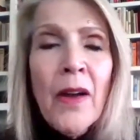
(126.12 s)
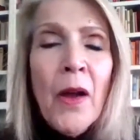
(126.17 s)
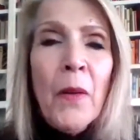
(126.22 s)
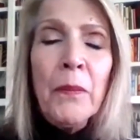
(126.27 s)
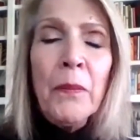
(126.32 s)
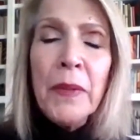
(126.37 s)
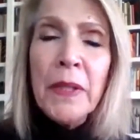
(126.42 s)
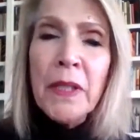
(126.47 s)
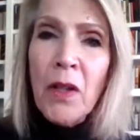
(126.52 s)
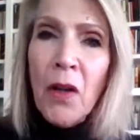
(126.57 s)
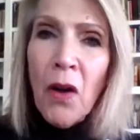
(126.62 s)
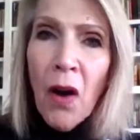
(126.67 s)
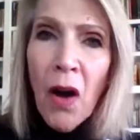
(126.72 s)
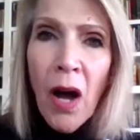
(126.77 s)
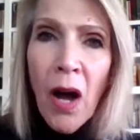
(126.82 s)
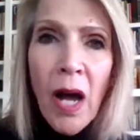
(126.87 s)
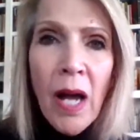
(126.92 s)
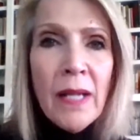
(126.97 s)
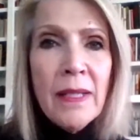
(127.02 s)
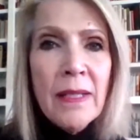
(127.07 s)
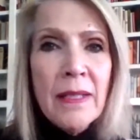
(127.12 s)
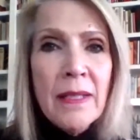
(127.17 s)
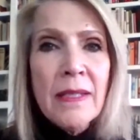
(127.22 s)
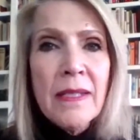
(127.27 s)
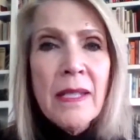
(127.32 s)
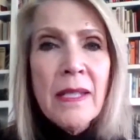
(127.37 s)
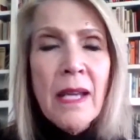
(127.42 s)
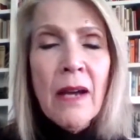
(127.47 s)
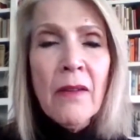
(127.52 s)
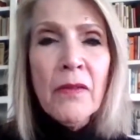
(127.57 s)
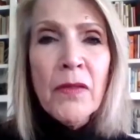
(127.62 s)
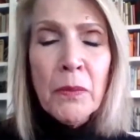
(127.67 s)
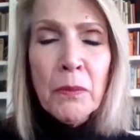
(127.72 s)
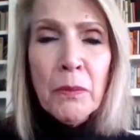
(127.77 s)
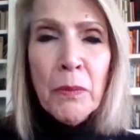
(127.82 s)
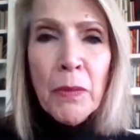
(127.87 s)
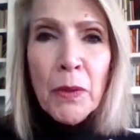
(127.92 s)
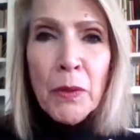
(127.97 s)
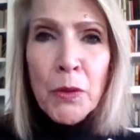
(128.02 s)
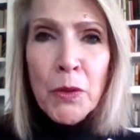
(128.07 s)
because of the
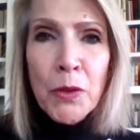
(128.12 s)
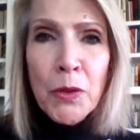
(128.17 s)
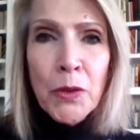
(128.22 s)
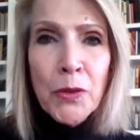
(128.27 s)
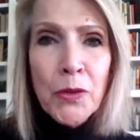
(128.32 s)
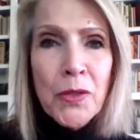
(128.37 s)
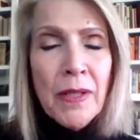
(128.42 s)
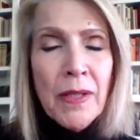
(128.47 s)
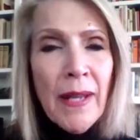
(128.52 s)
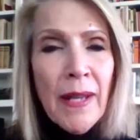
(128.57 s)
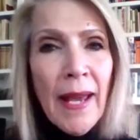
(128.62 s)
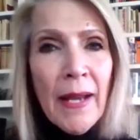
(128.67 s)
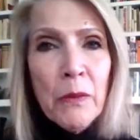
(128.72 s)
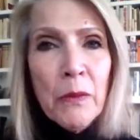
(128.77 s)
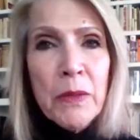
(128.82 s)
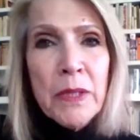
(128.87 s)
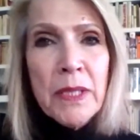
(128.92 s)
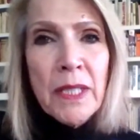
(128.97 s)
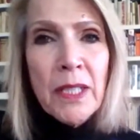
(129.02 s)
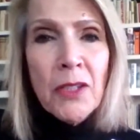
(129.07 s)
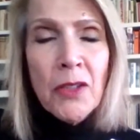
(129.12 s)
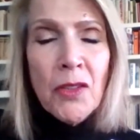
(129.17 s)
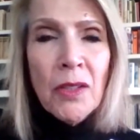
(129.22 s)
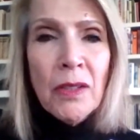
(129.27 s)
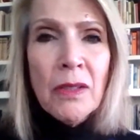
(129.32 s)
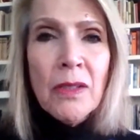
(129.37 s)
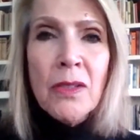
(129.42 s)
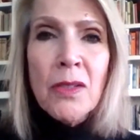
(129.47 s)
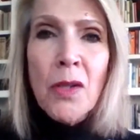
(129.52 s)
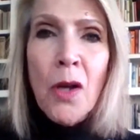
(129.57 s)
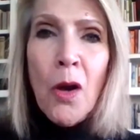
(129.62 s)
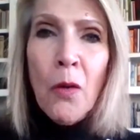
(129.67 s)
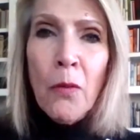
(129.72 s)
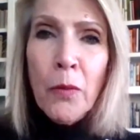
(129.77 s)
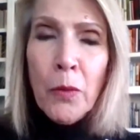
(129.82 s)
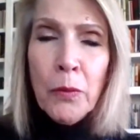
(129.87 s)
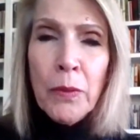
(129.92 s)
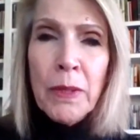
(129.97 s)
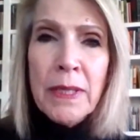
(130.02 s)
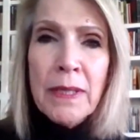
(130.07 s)
mergers and acquisitions over
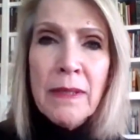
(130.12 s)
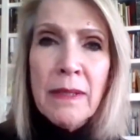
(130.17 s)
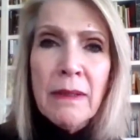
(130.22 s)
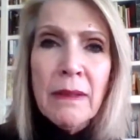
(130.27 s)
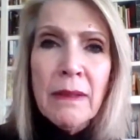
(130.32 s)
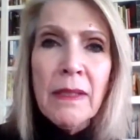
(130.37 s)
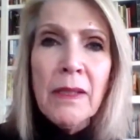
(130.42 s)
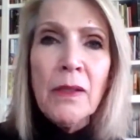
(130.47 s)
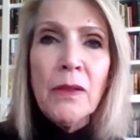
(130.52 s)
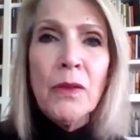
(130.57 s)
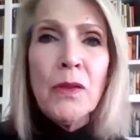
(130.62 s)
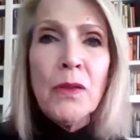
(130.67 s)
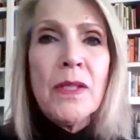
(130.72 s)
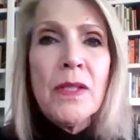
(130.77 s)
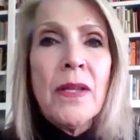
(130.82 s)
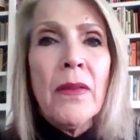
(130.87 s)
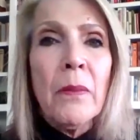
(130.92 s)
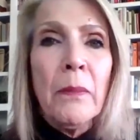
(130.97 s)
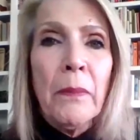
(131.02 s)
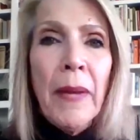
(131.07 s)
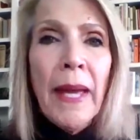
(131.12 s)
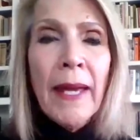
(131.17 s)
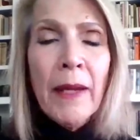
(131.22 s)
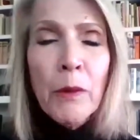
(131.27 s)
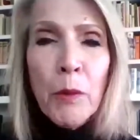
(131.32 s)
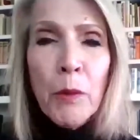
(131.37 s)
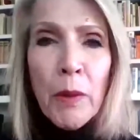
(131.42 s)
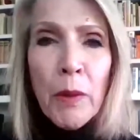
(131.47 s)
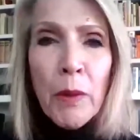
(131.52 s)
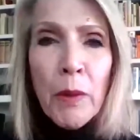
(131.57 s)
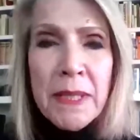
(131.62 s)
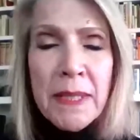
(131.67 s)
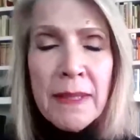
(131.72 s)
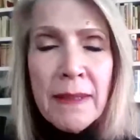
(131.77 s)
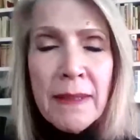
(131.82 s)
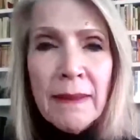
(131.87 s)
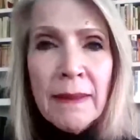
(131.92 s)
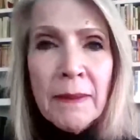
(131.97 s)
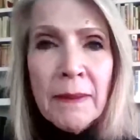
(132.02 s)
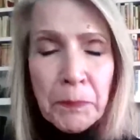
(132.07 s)
recent years and the
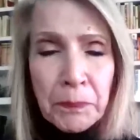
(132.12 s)
bankruptcy